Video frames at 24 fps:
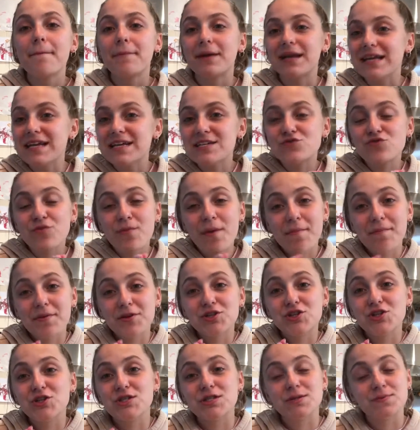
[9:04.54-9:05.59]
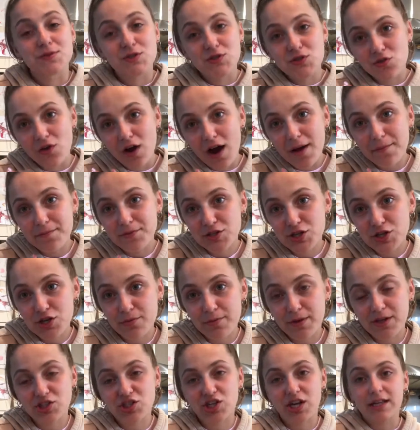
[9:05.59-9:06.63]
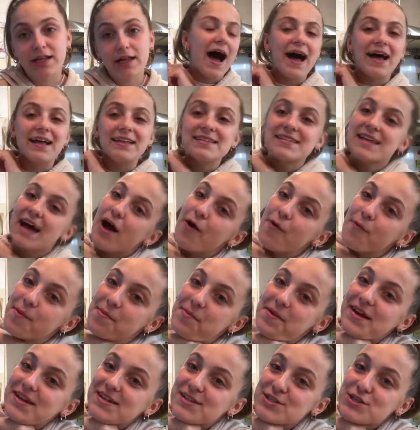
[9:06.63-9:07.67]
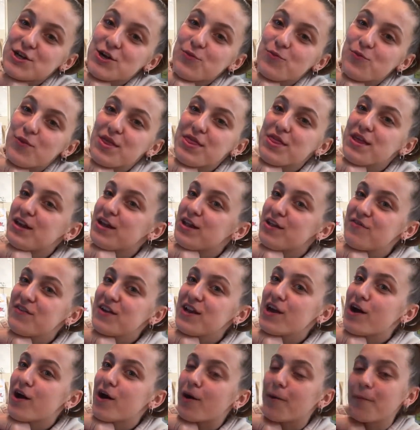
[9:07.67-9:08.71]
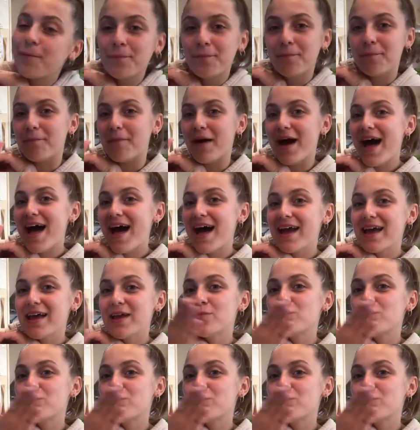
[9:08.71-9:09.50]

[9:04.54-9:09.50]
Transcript: Please remember to subscribe to my channel, and I will be back soon with another video. Bye!